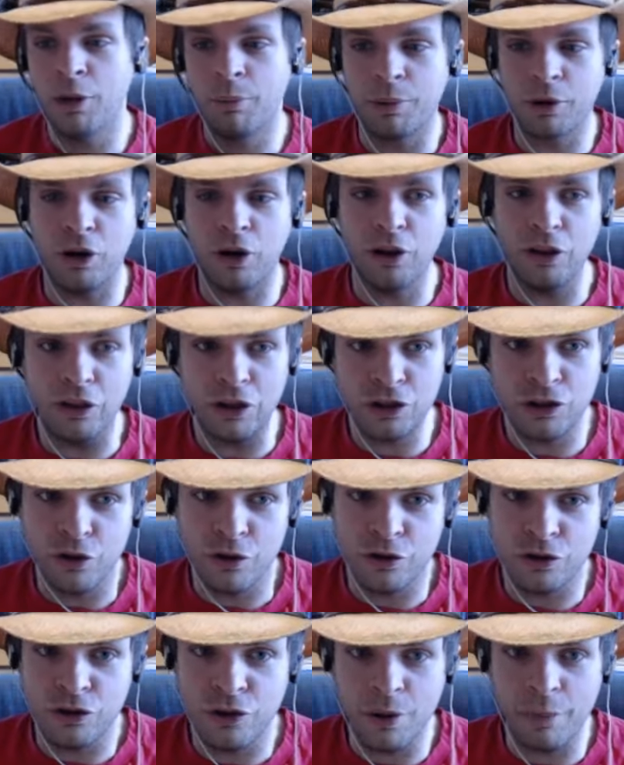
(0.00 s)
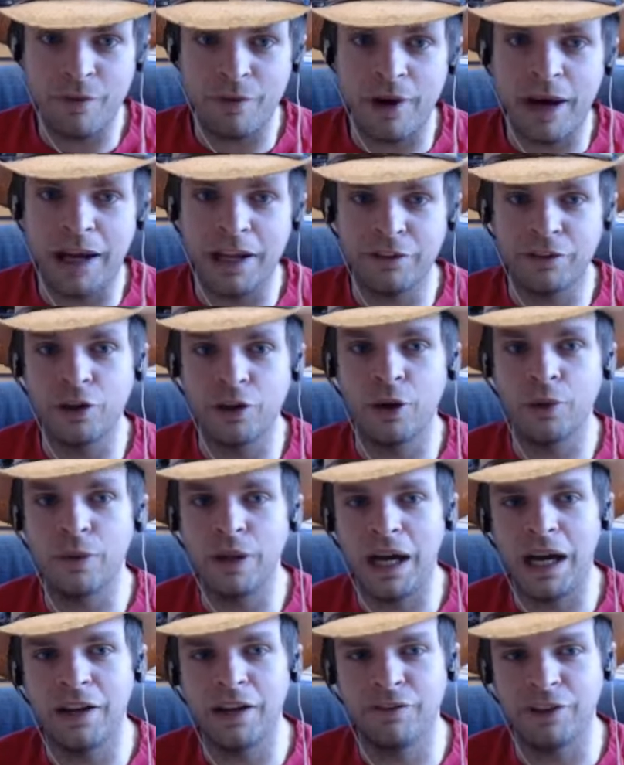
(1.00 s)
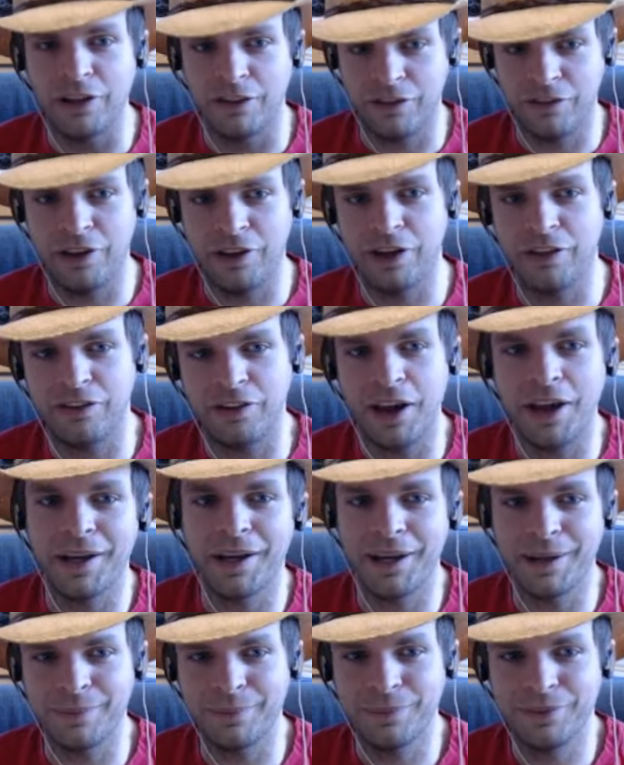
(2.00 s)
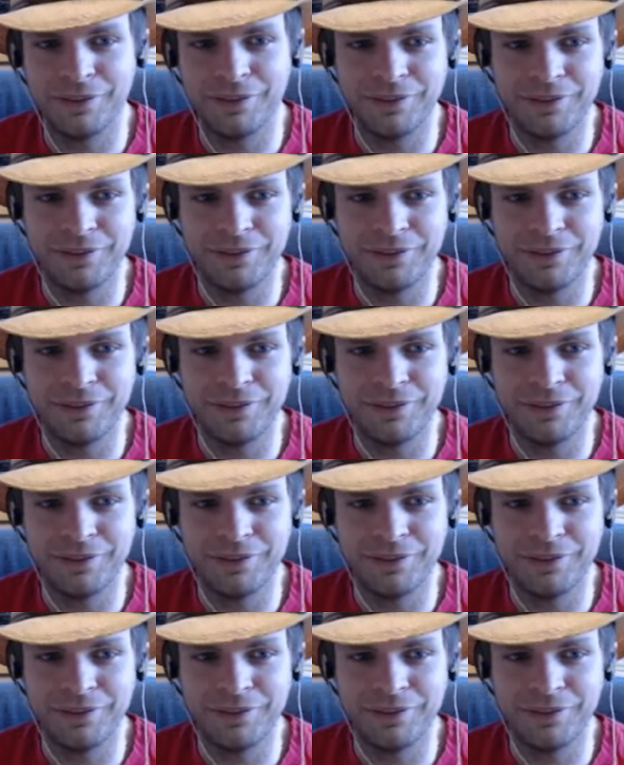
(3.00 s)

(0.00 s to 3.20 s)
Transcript: but all the YouTube VODs go live at 6 a.m.